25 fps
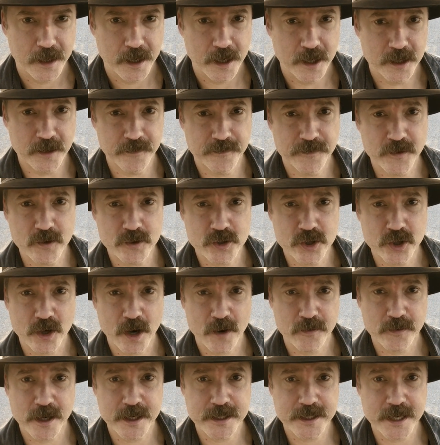In the future,
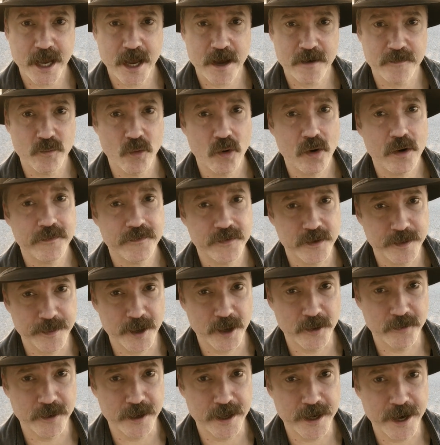I would like to have more
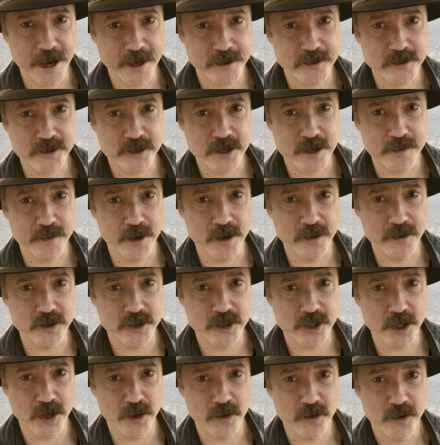female reenactors come on the
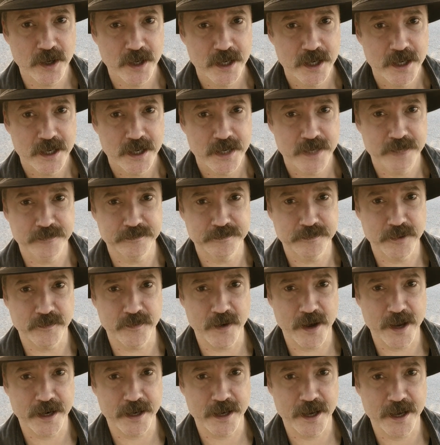show,
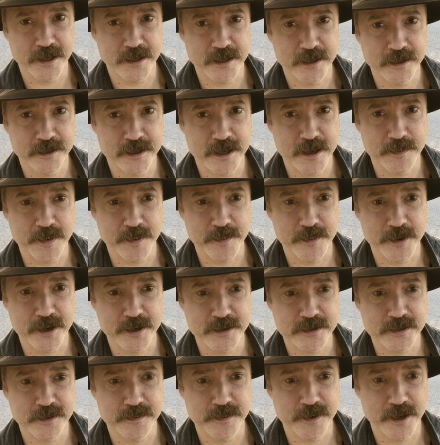providing I can keep him on
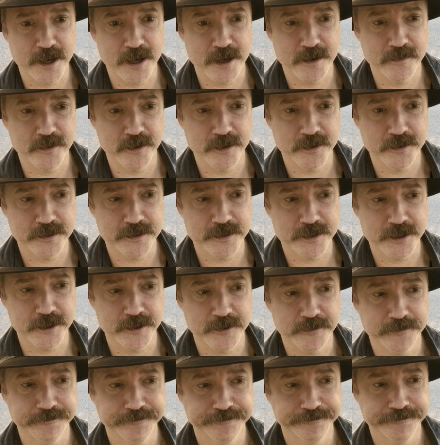his good behavior,
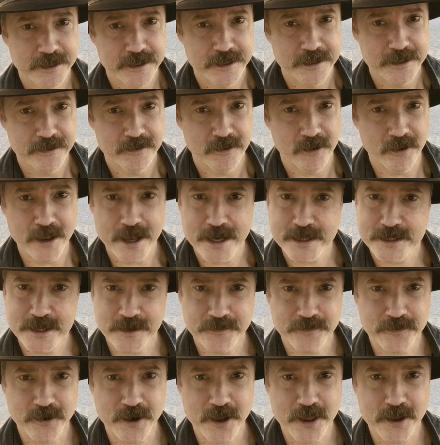so. Well, that's
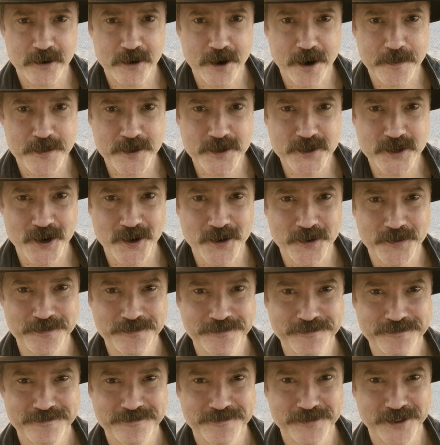it for another episode.
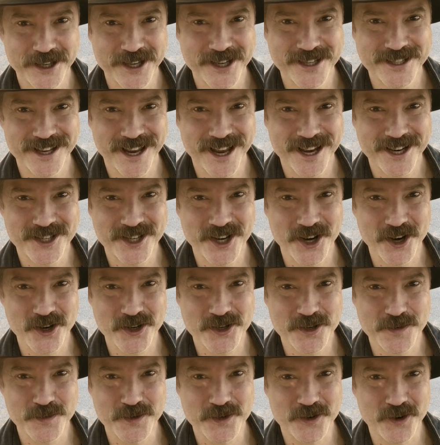Please like, share,
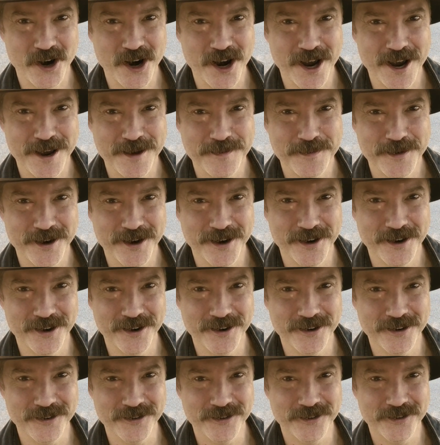and subscribe, and
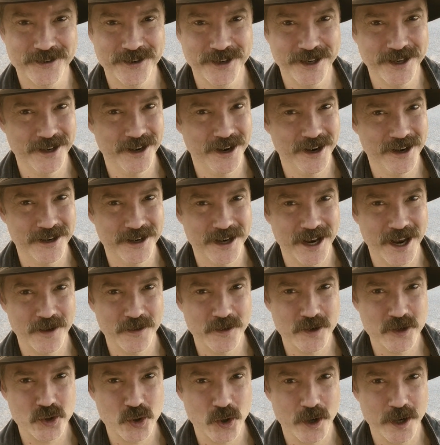I'll see you on down
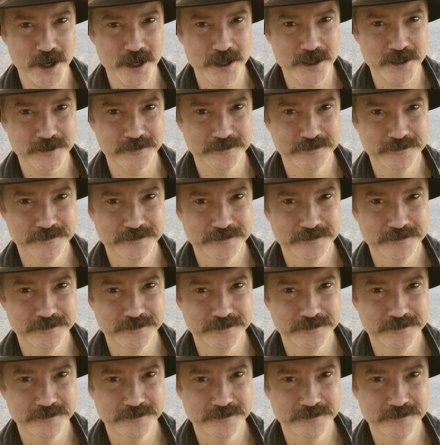the trail.